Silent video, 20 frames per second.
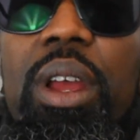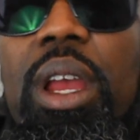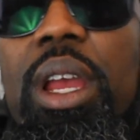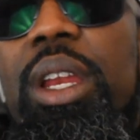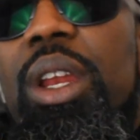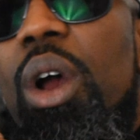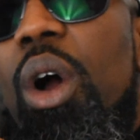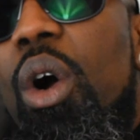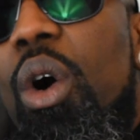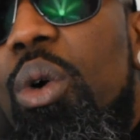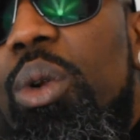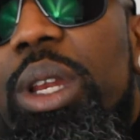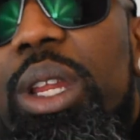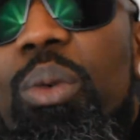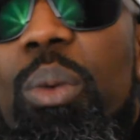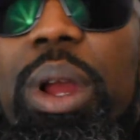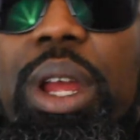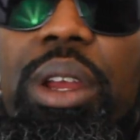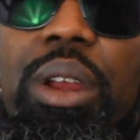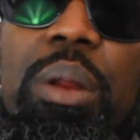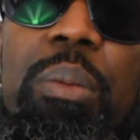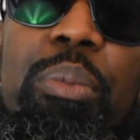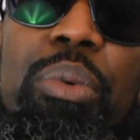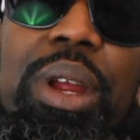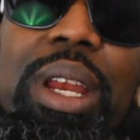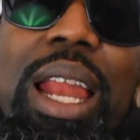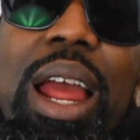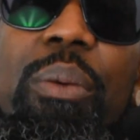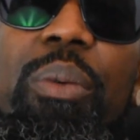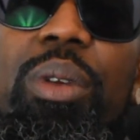And the only way you can
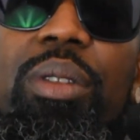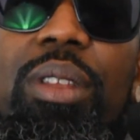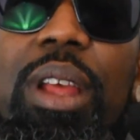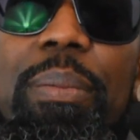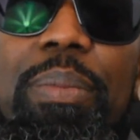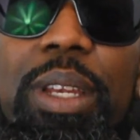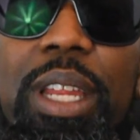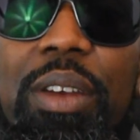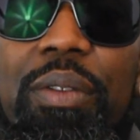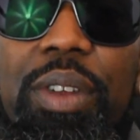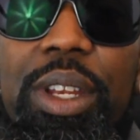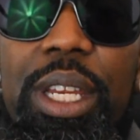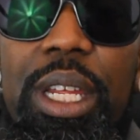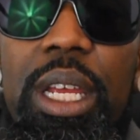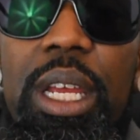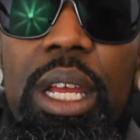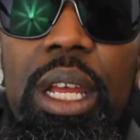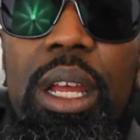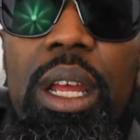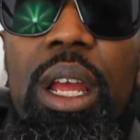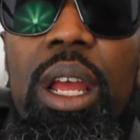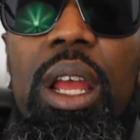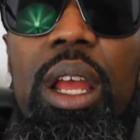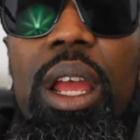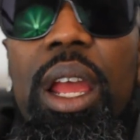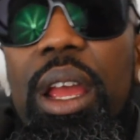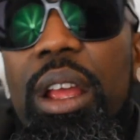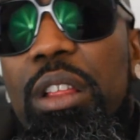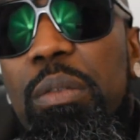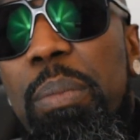bring that receptivity
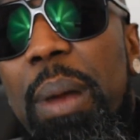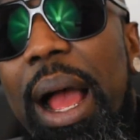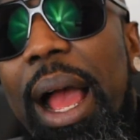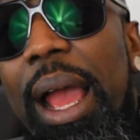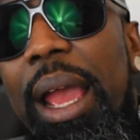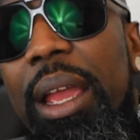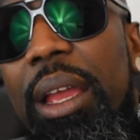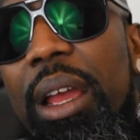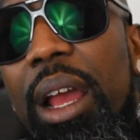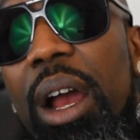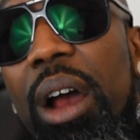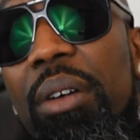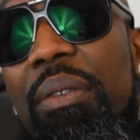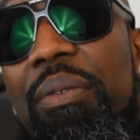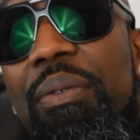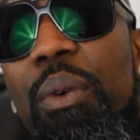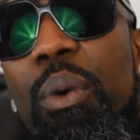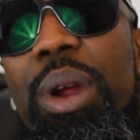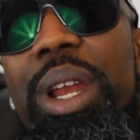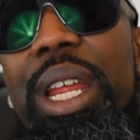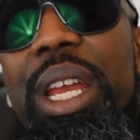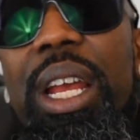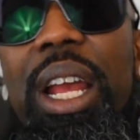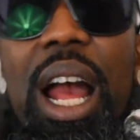is by avoiding